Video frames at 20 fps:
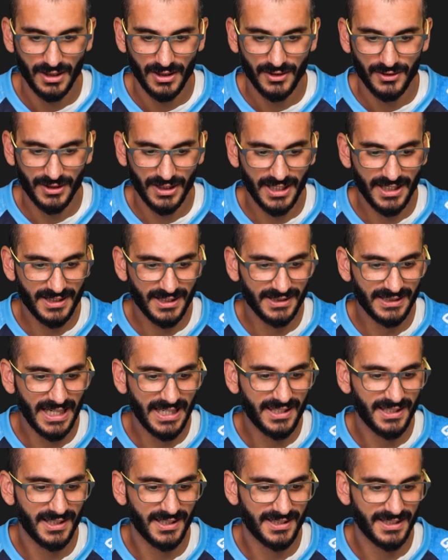So here's the
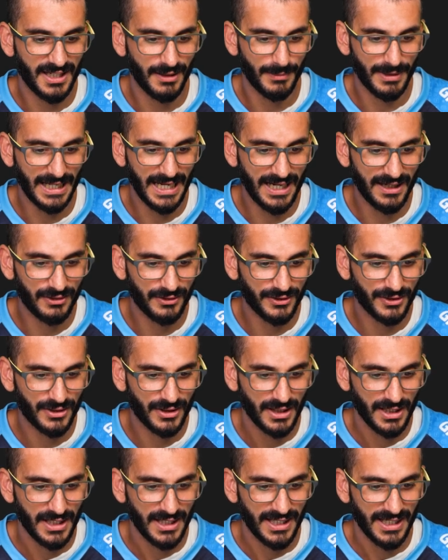data that's coming out
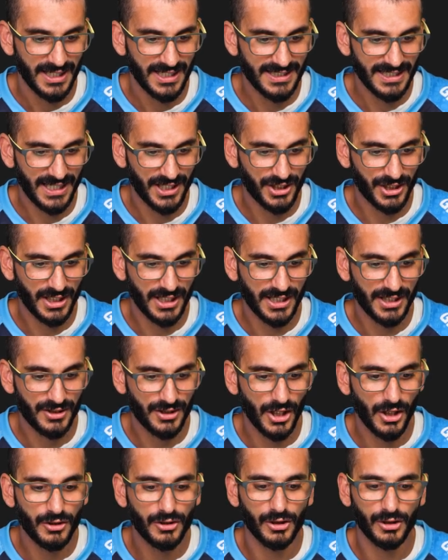is actually
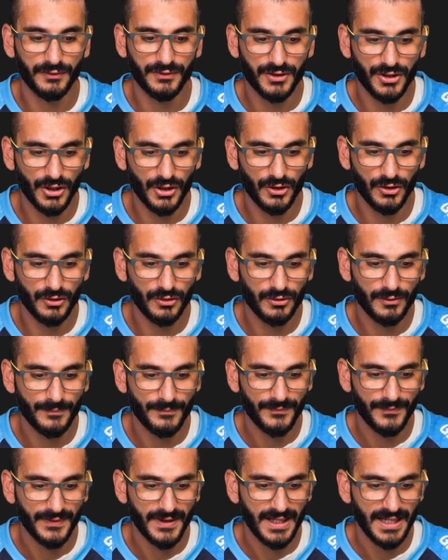total of two
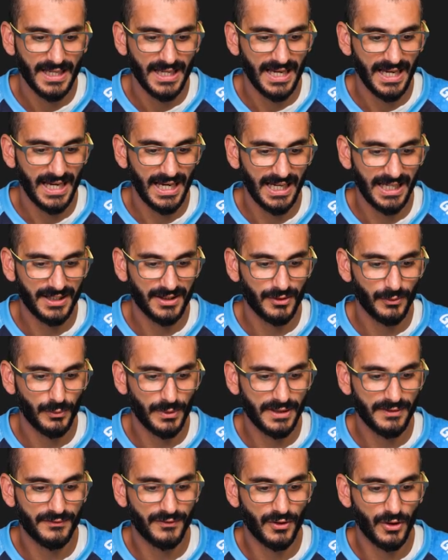and
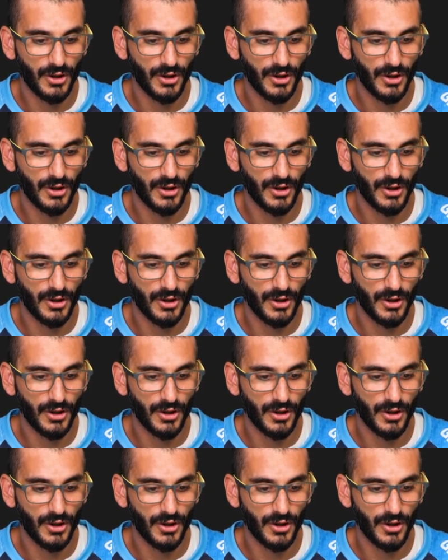we've